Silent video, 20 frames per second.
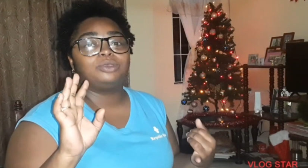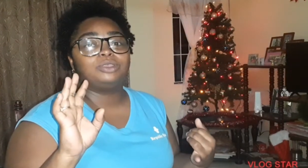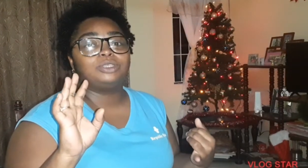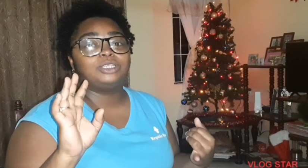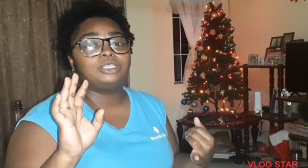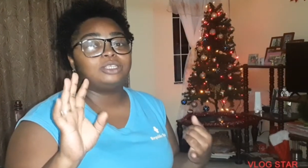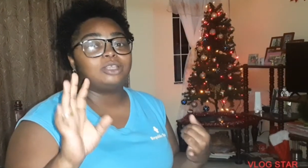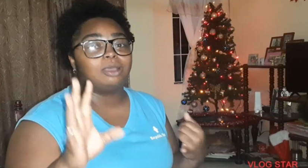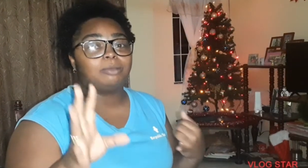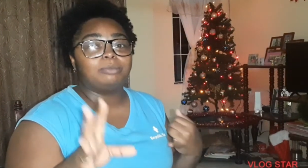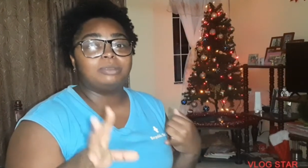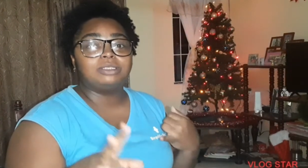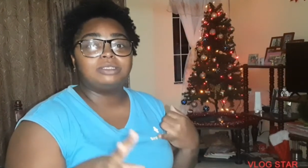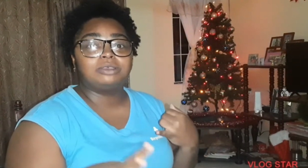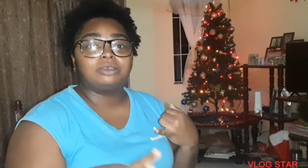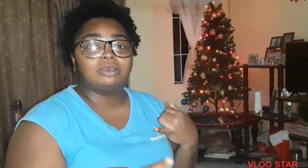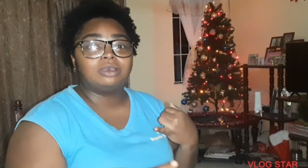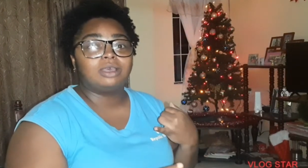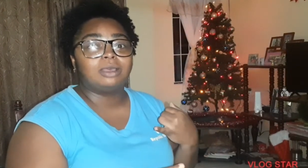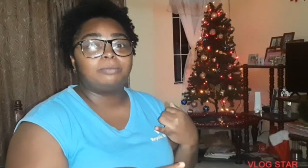She taught me to
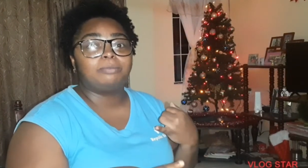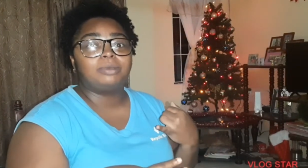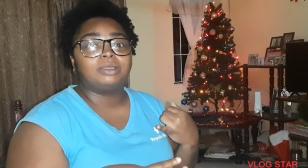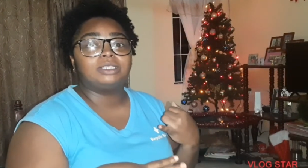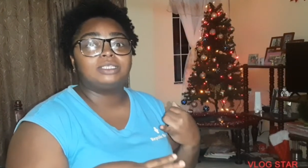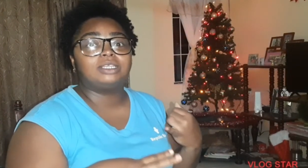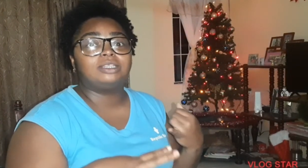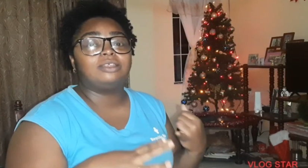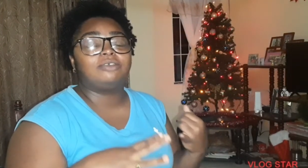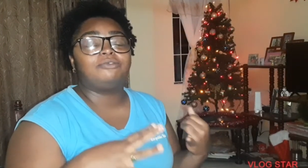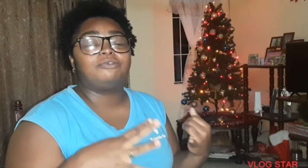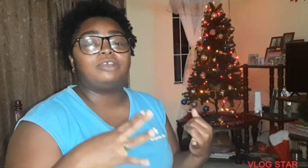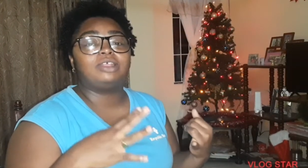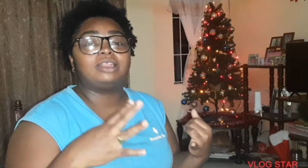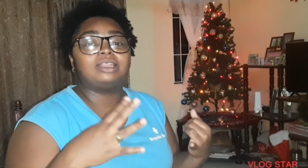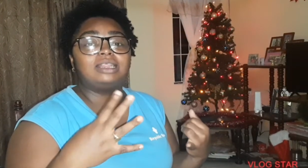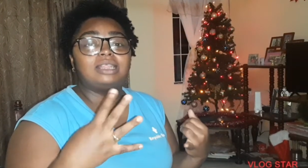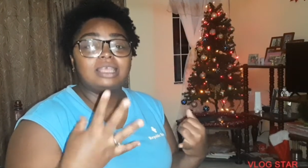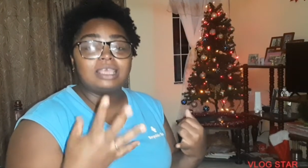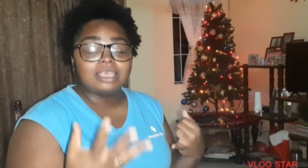cook a bunch of
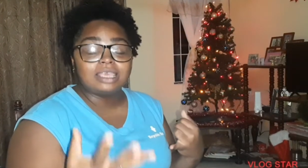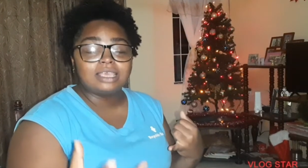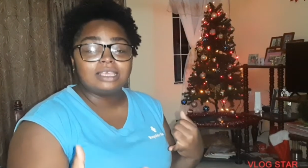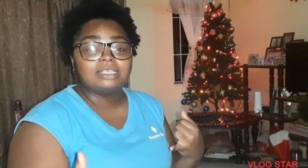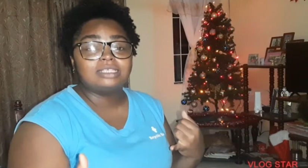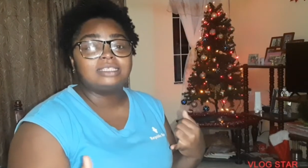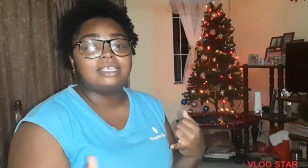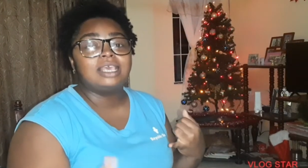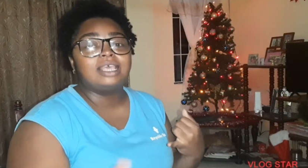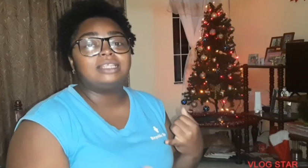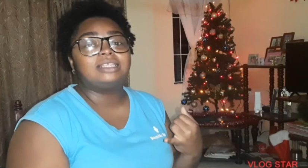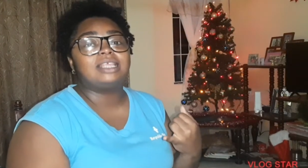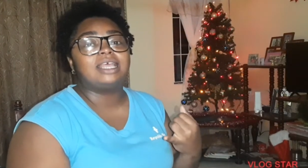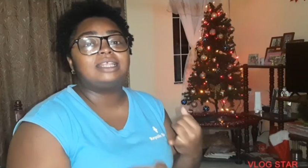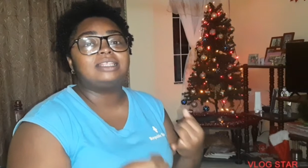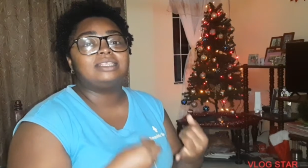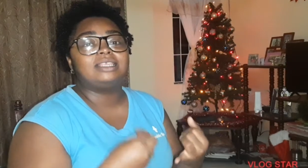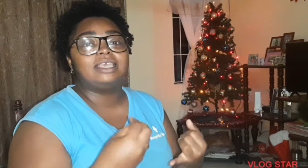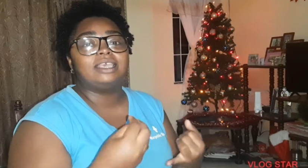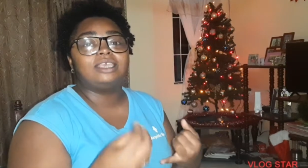different things
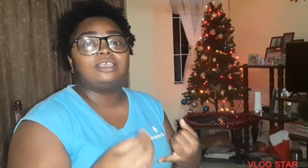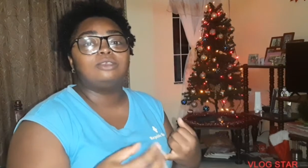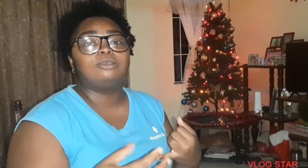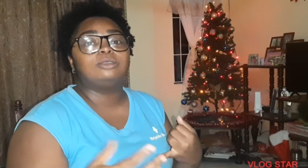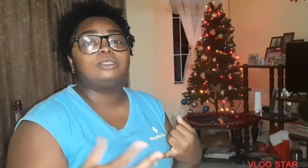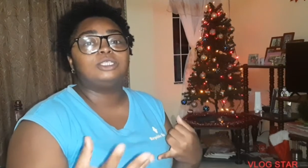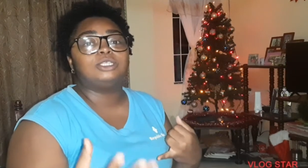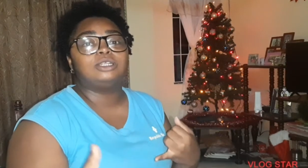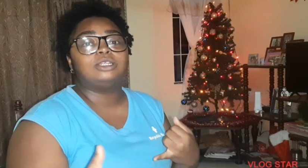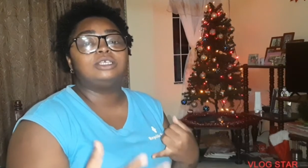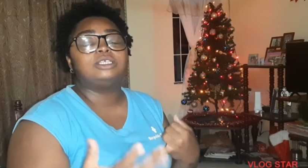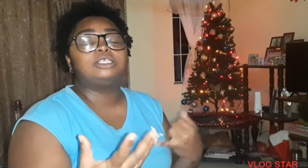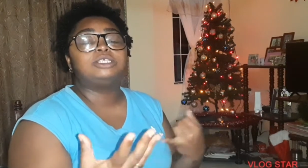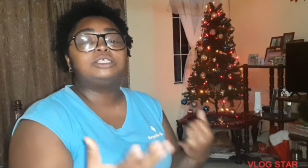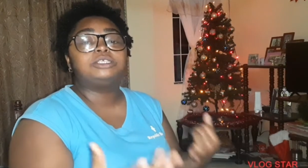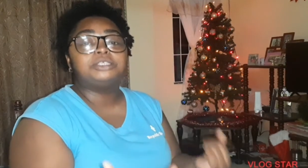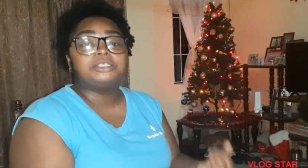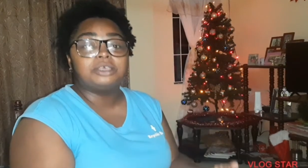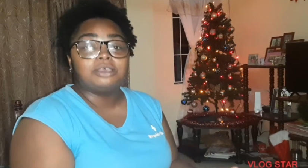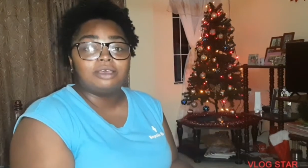that they usually
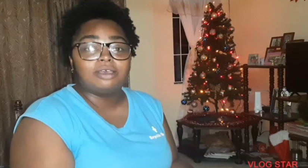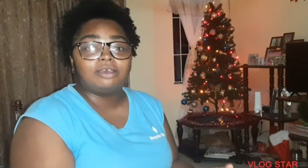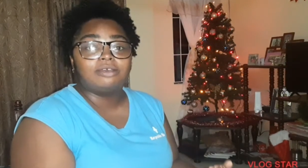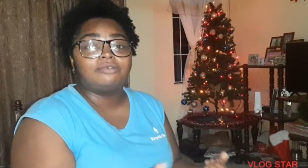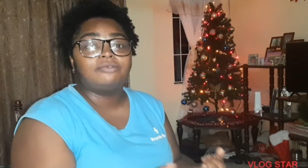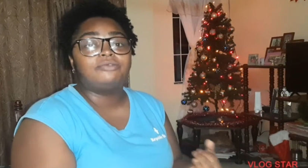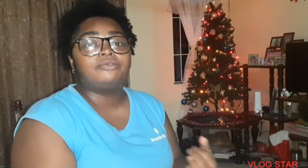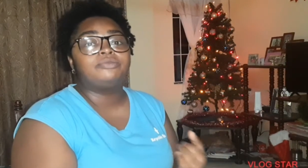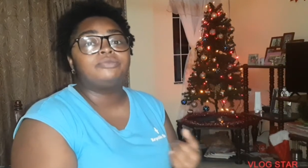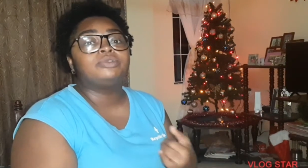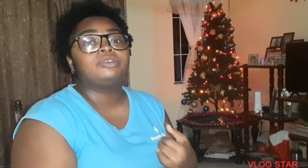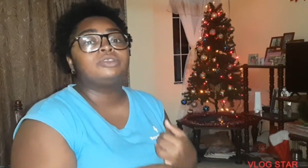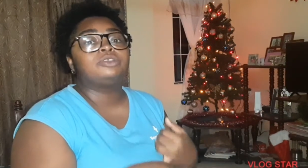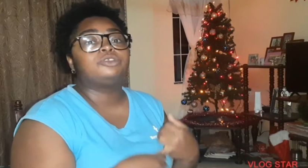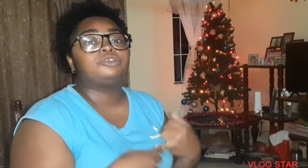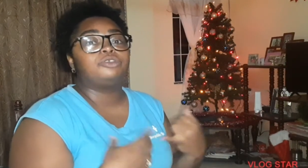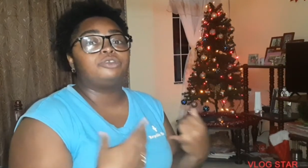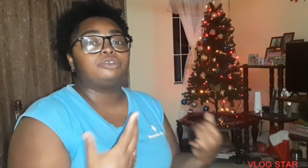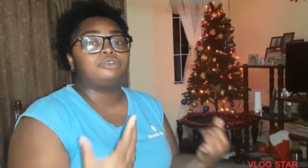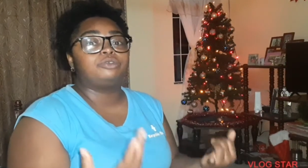serve
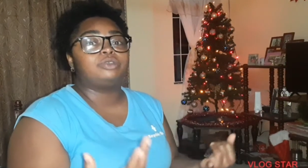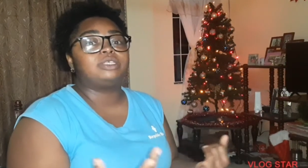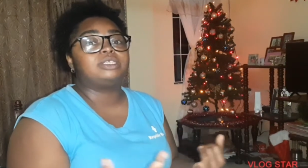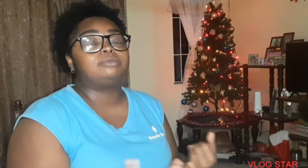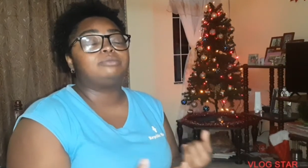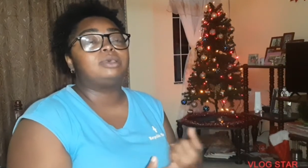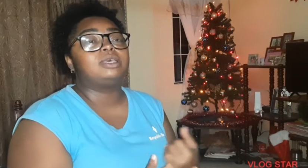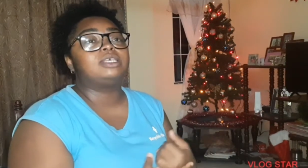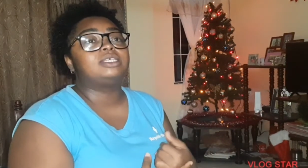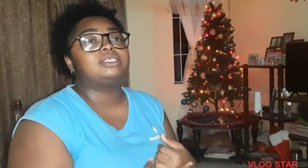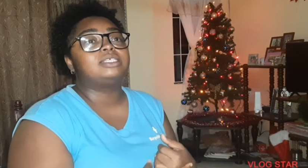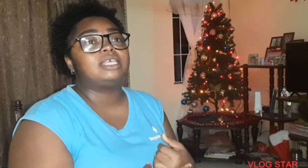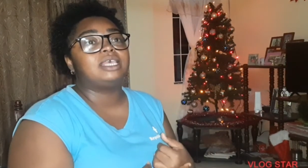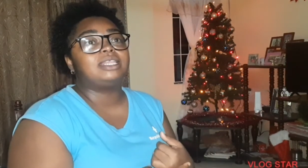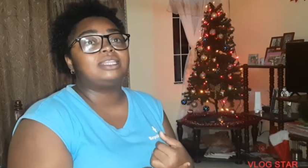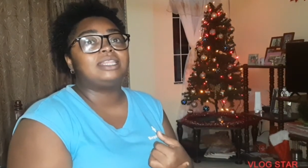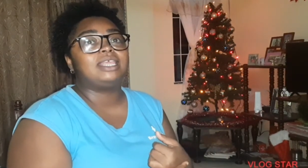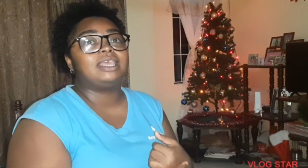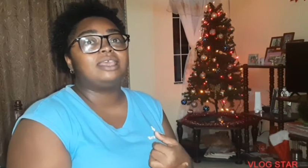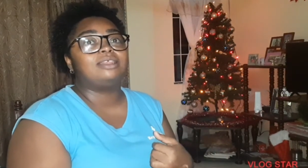during Christmas.
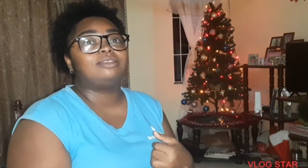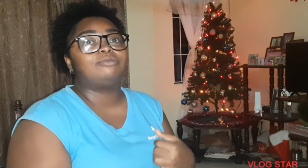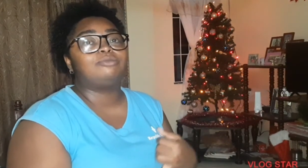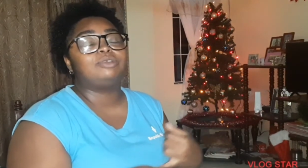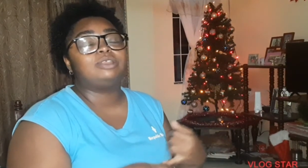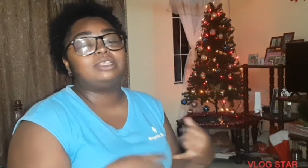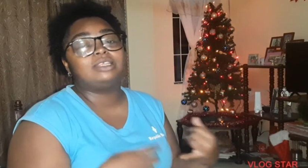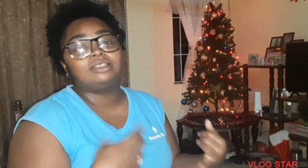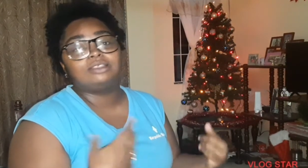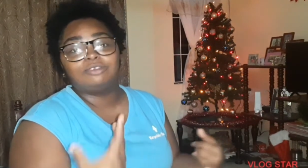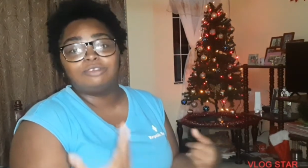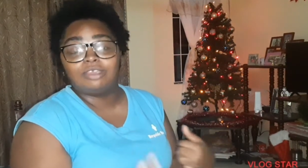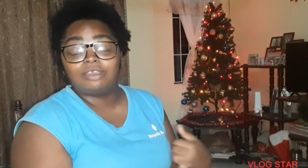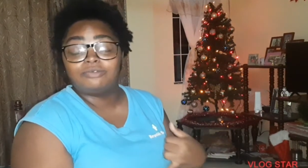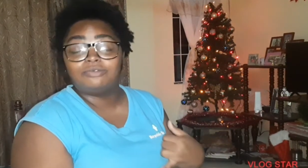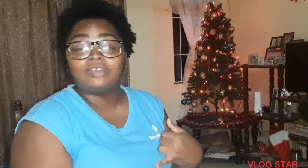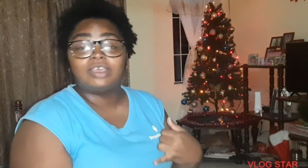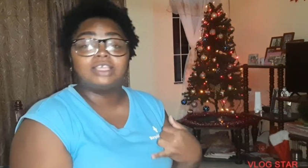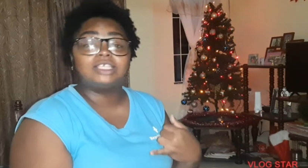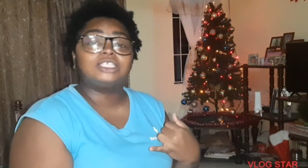And then we did
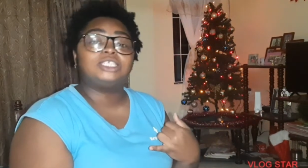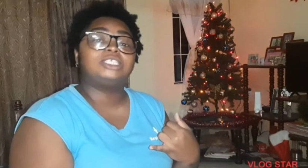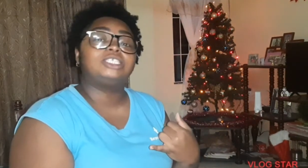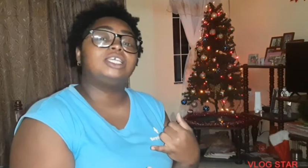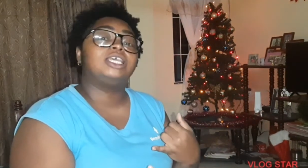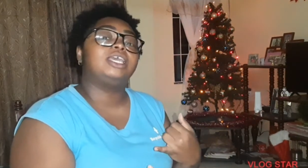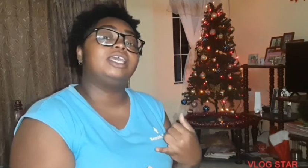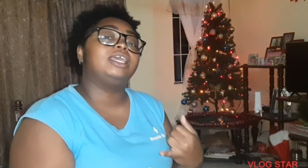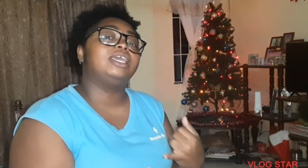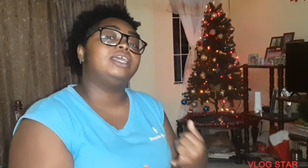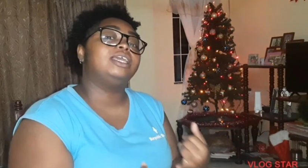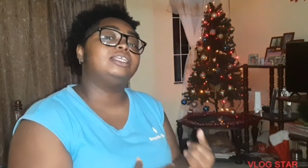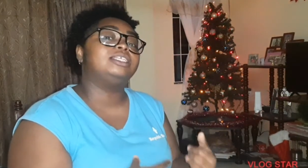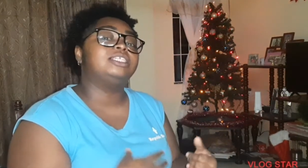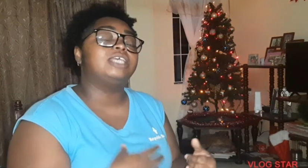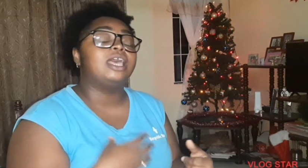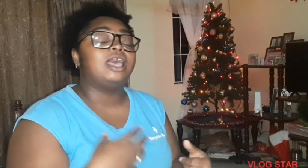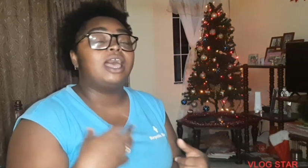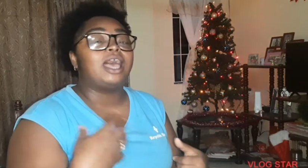gift exchange.